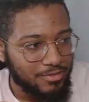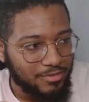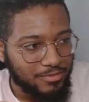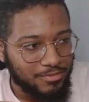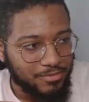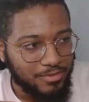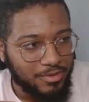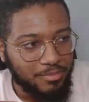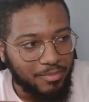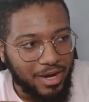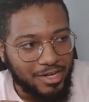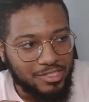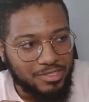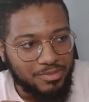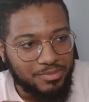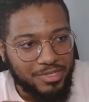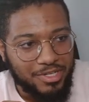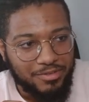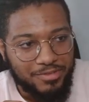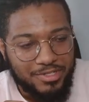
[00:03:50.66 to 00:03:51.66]
reminds
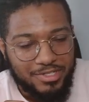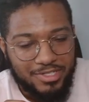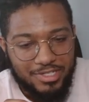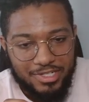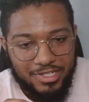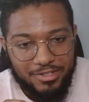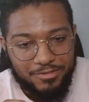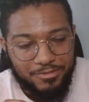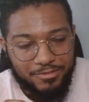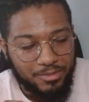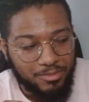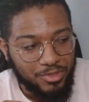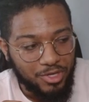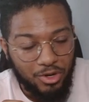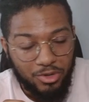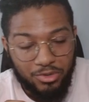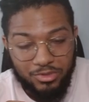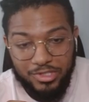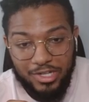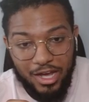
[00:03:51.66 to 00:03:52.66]
me of a scene from
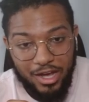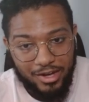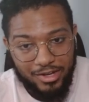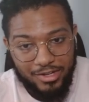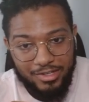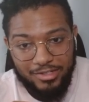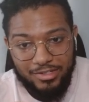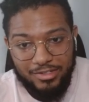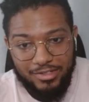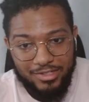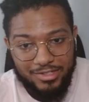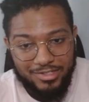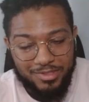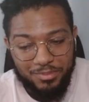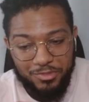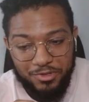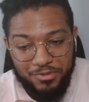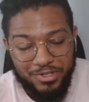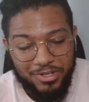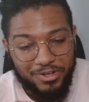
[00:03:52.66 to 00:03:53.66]
Code 9. It's a
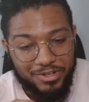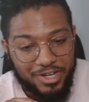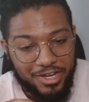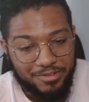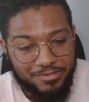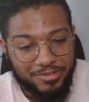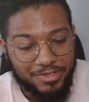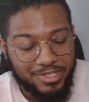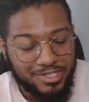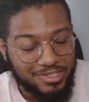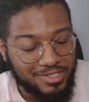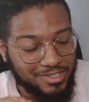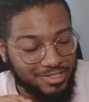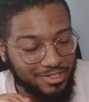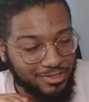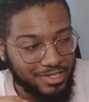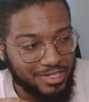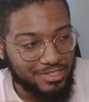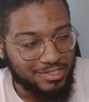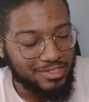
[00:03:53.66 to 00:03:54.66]
movie on Netflix. It's a
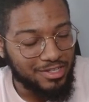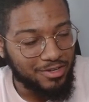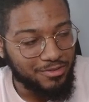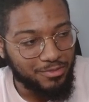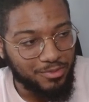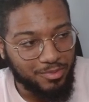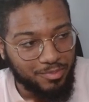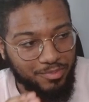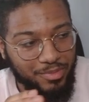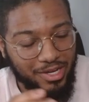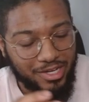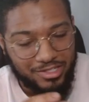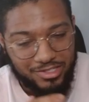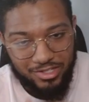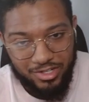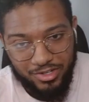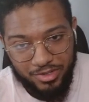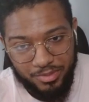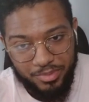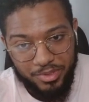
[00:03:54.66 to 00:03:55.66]
great stuff where like
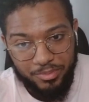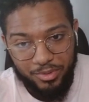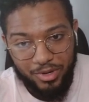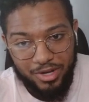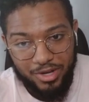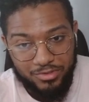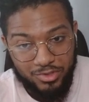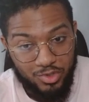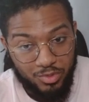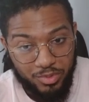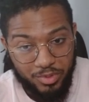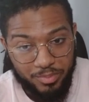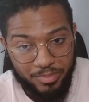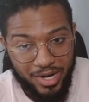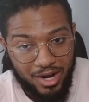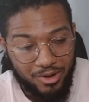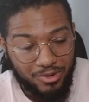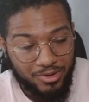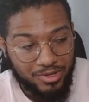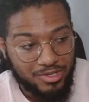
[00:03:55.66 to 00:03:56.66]
certain people have
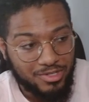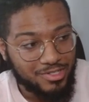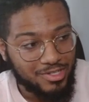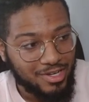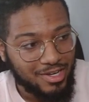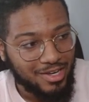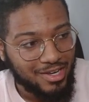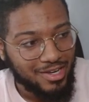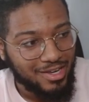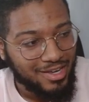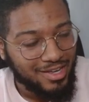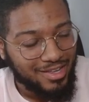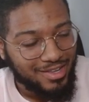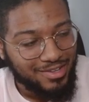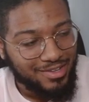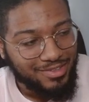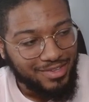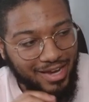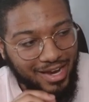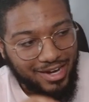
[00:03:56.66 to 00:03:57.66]
superpowers.
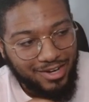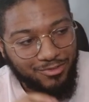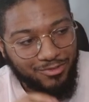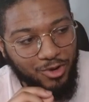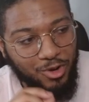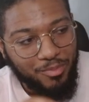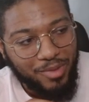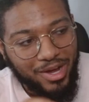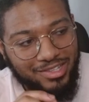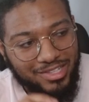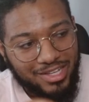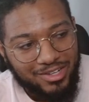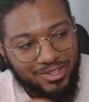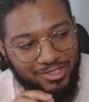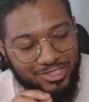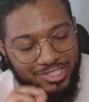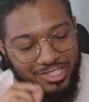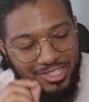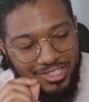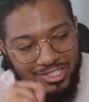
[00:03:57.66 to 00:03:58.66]
They had a robot that
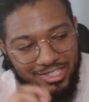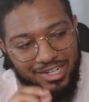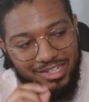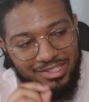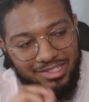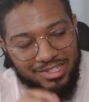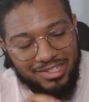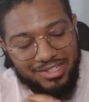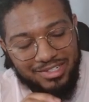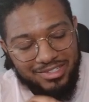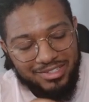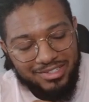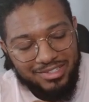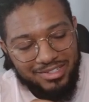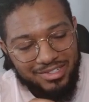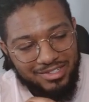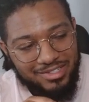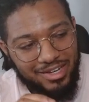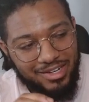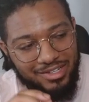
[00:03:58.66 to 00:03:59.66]
looked just like this.
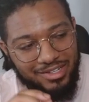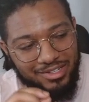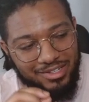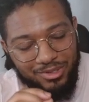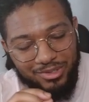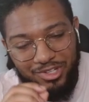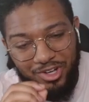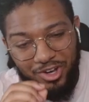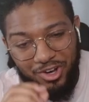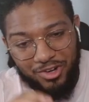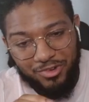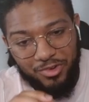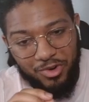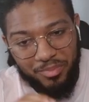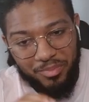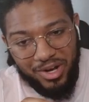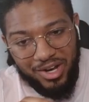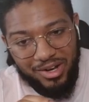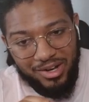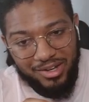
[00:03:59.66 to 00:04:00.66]
It's like a little dog
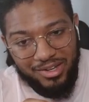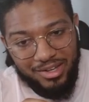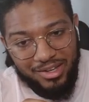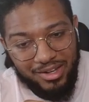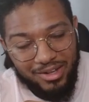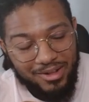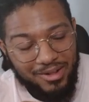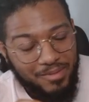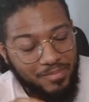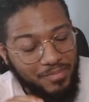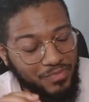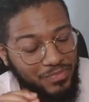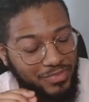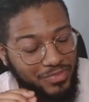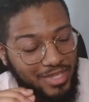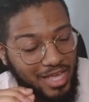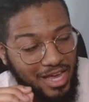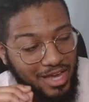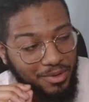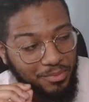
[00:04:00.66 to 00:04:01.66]
robot
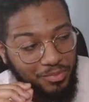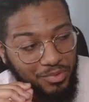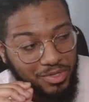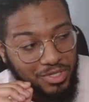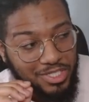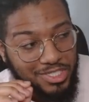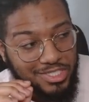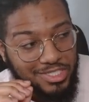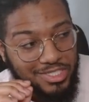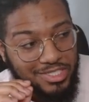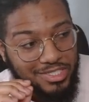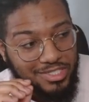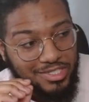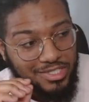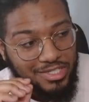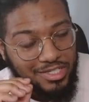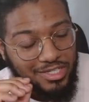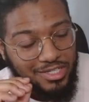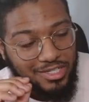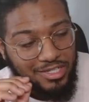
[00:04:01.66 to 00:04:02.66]
that was
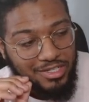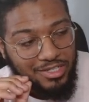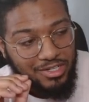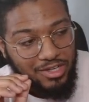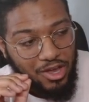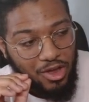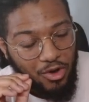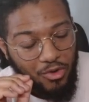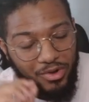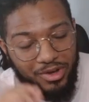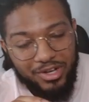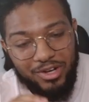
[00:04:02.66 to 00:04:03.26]
going